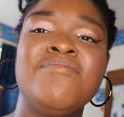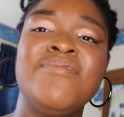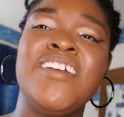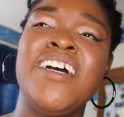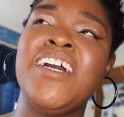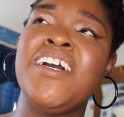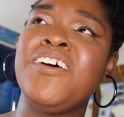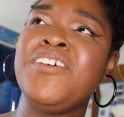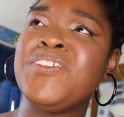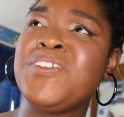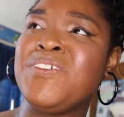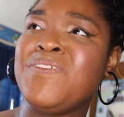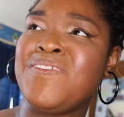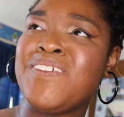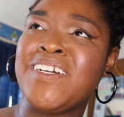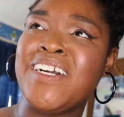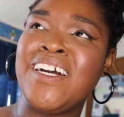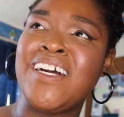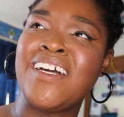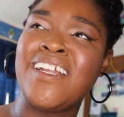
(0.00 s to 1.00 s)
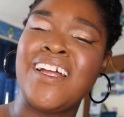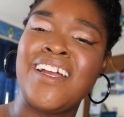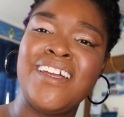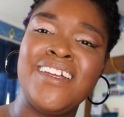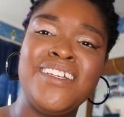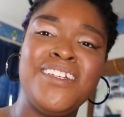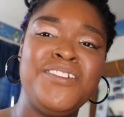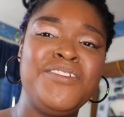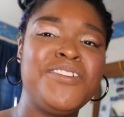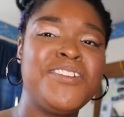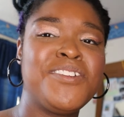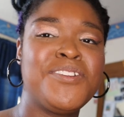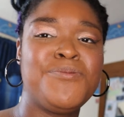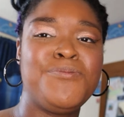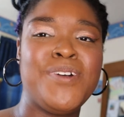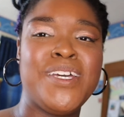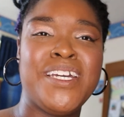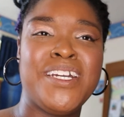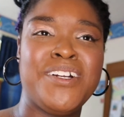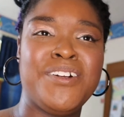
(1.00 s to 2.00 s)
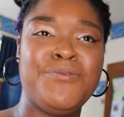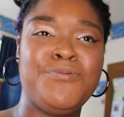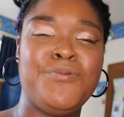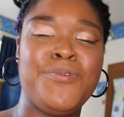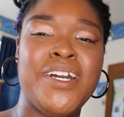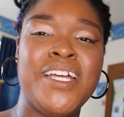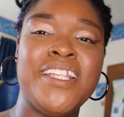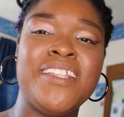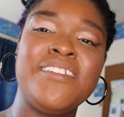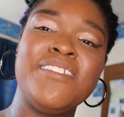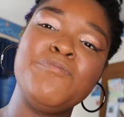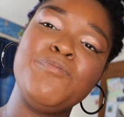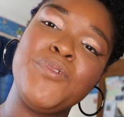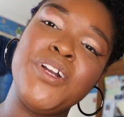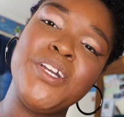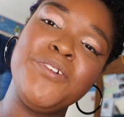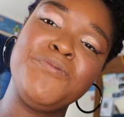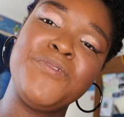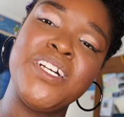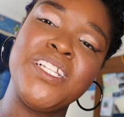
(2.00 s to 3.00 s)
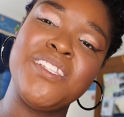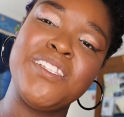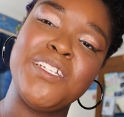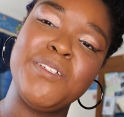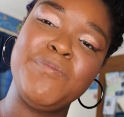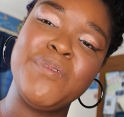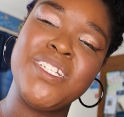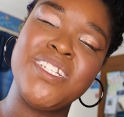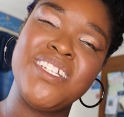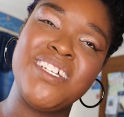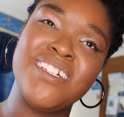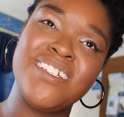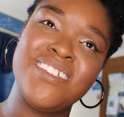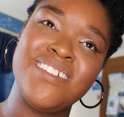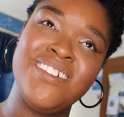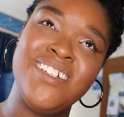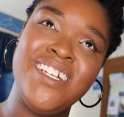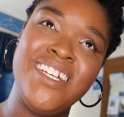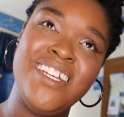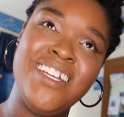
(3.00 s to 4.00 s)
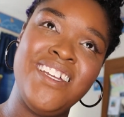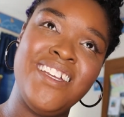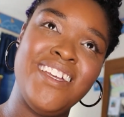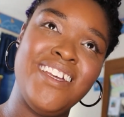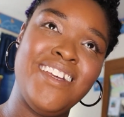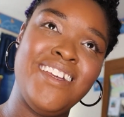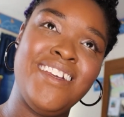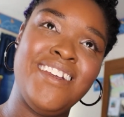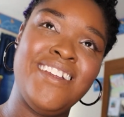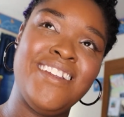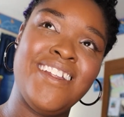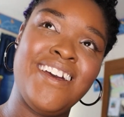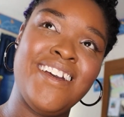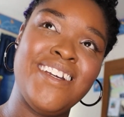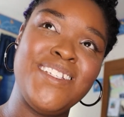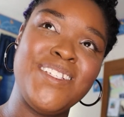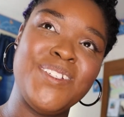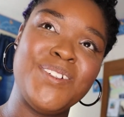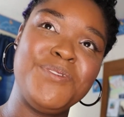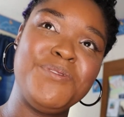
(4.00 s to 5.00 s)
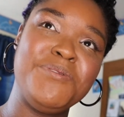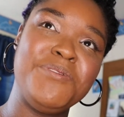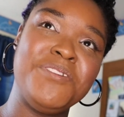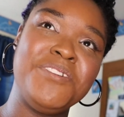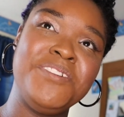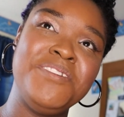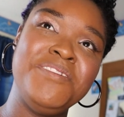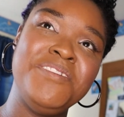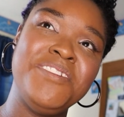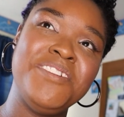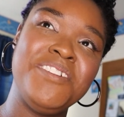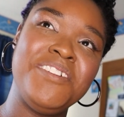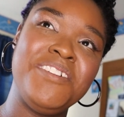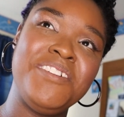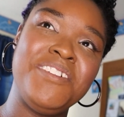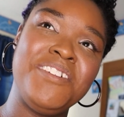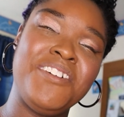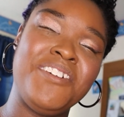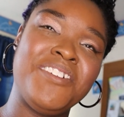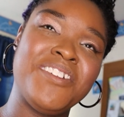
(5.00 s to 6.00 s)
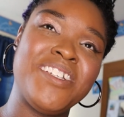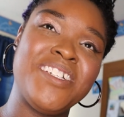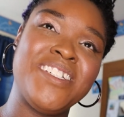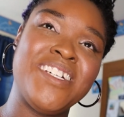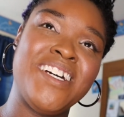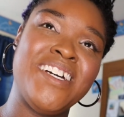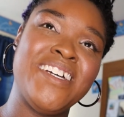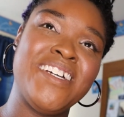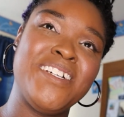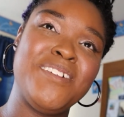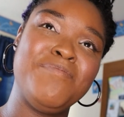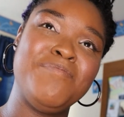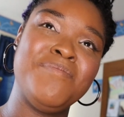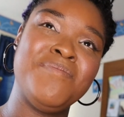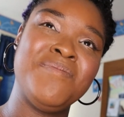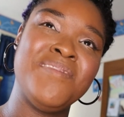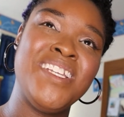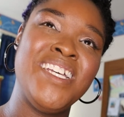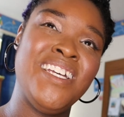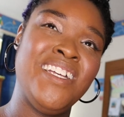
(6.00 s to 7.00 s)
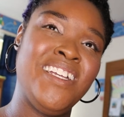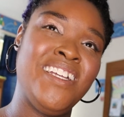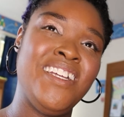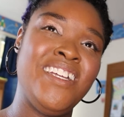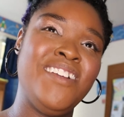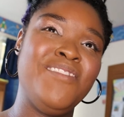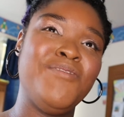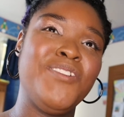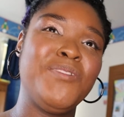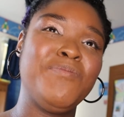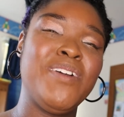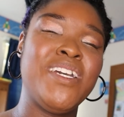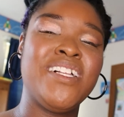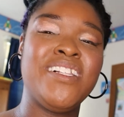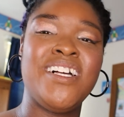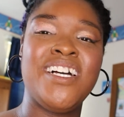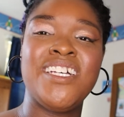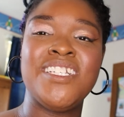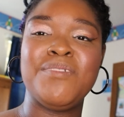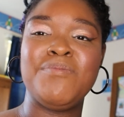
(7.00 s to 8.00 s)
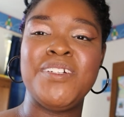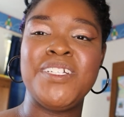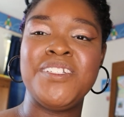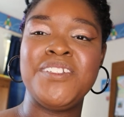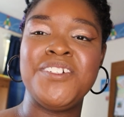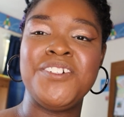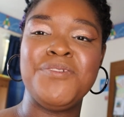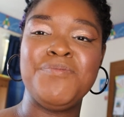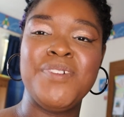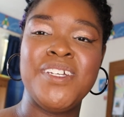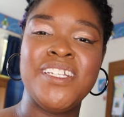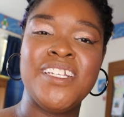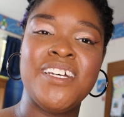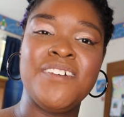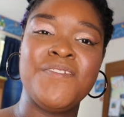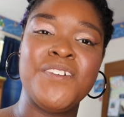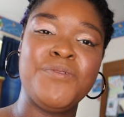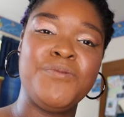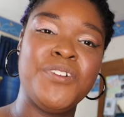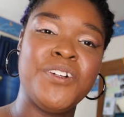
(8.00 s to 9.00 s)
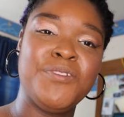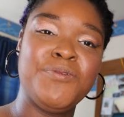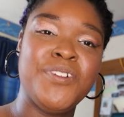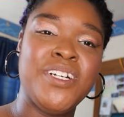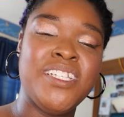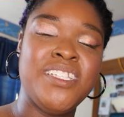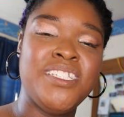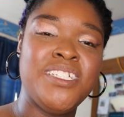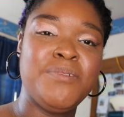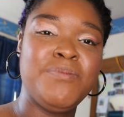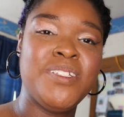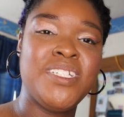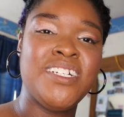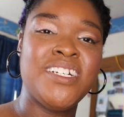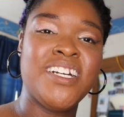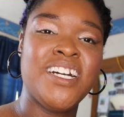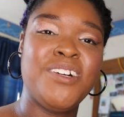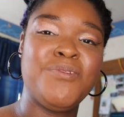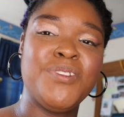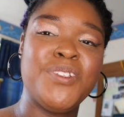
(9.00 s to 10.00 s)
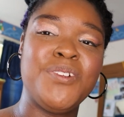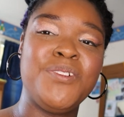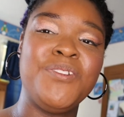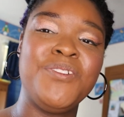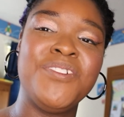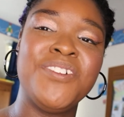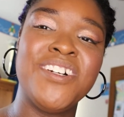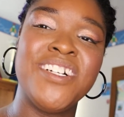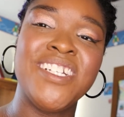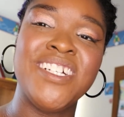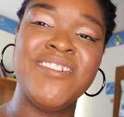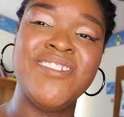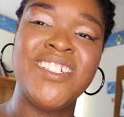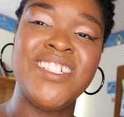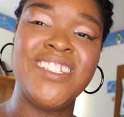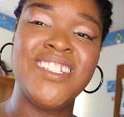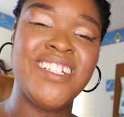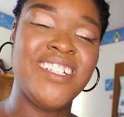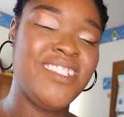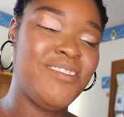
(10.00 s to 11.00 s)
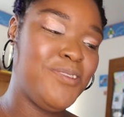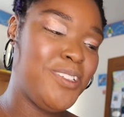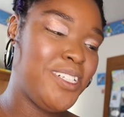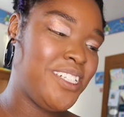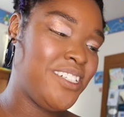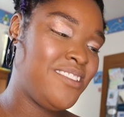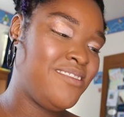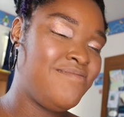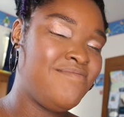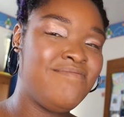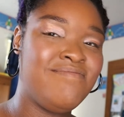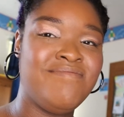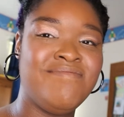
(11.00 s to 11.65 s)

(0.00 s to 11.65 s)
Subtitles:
I also forgot I used to wear bright red lipstick in high school all the time. One of my classmates told me that if I wore red lipstick, I was a whore, and I was just like, well,